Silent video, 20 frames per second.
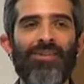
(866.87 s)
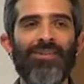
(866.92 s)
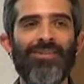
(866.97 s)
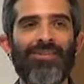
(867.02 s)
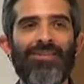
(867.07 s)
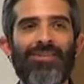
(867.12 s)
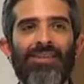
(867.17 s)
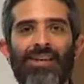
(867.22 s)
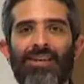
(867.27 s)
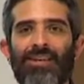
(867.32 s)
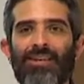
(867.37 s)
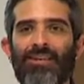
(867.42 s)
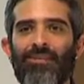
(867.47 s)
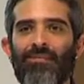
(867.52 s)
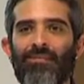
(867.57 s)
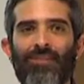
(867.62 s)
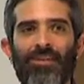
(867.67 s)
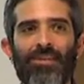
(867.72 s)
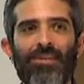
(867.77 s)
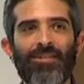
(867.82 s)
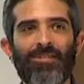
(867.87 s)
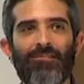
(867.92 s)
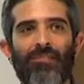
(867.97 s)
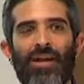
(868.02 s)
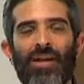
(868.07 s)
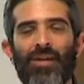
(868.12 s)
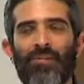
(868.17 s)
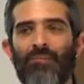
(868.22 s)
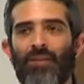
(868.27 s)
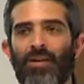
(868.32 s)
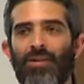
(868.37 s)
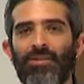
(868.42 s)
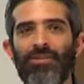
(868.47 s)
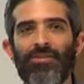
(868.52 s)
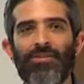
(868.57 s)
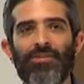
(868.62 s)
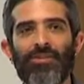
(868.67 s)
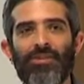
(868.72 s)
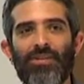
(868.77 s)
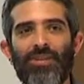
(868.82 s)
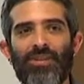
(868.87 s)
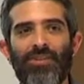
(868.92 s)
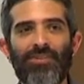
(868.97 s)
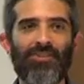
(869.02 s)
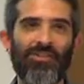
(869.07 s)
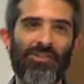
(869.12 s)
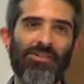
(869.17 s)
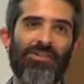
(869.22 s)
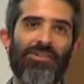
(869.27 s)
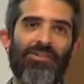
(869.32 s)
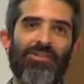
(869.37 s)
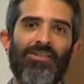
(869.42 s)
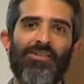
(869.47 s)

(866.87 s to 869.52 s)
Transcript: is they can fix my bugs easier.